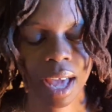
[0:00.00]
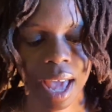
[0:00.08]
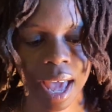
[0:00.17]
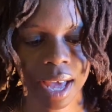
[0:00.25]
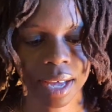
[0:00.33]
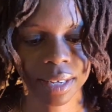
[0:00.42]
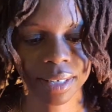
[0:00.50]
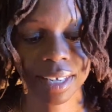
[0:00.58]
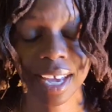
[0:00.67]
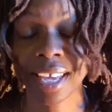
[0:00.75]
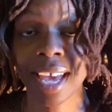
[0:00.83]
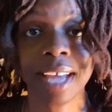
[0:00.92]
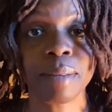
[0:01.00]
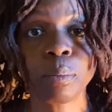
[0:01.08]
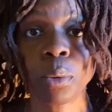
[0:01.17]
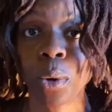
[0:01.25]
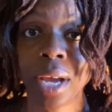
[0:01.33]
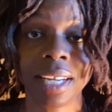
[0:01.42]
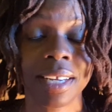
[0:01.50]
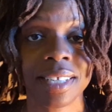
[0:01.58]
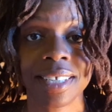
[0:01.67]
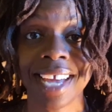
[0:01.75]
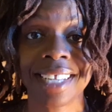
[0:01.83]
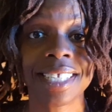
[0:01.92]
and again, poignant
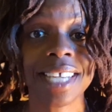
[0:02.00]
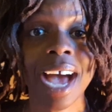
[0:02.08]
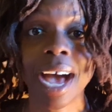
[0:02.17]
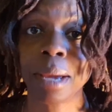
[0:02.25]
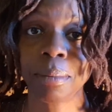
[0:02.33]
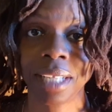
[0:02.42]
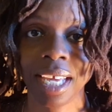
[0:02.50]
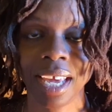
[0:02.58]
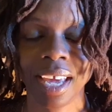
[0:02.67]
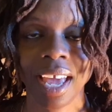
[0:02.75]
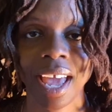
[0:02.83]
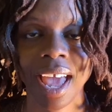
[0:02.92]
and timely.